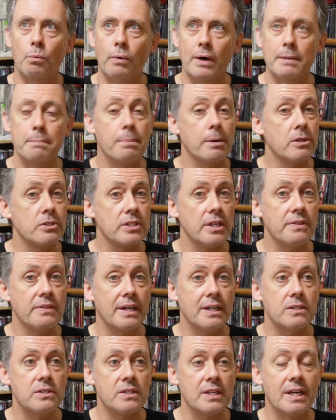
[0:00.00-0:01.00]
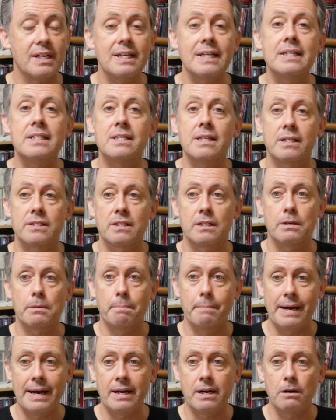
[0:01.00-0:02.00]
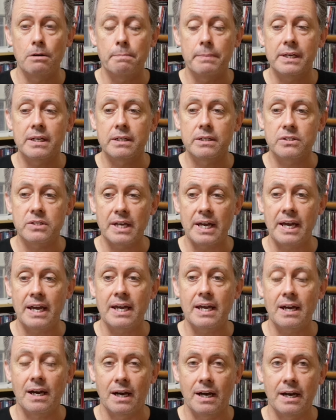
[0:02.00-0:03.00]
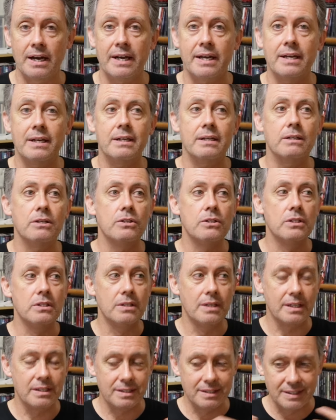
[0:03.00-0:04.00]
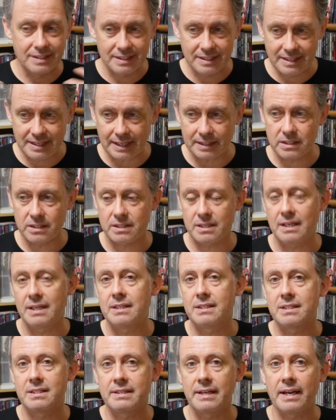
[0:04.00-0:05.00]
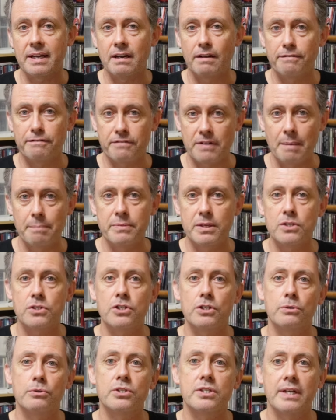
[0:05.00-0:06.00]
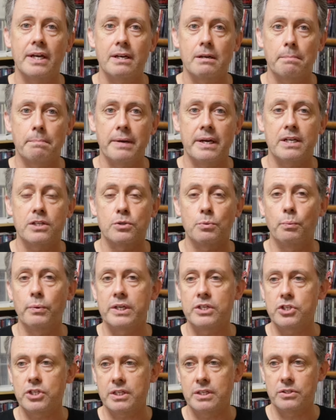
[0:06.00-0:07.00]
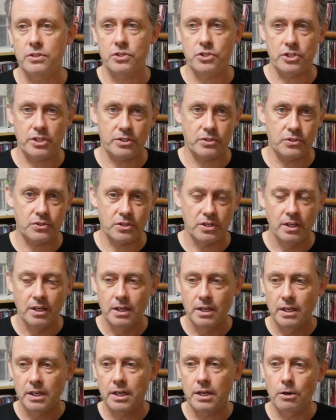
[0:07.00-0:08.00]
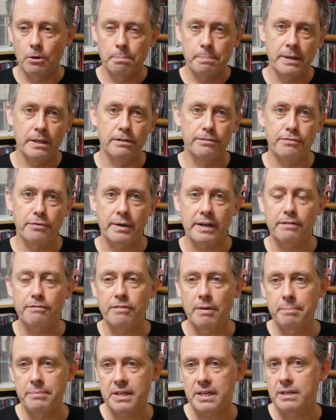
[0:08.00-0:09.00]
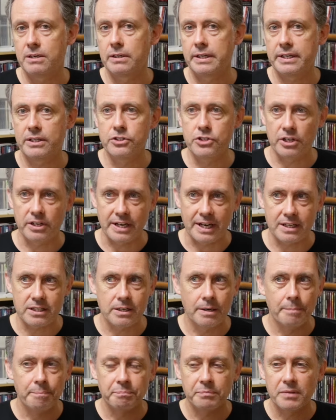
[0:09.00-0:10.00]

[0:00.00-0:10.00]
one person then said it doesn't matter because AI gets its data from this huge database, which is just, you know, pilfering from the internet.